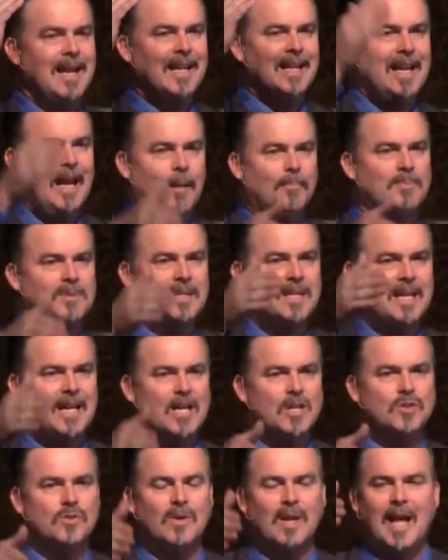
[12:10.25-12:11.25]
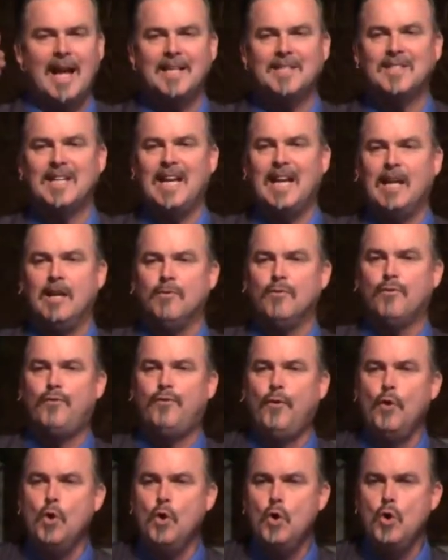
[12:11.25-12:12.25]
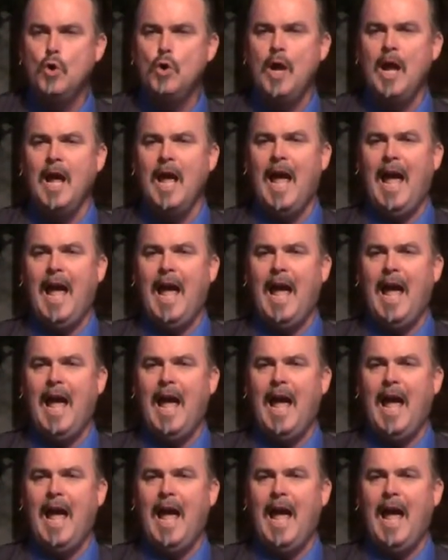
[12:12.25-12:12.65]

kept the Israelites in food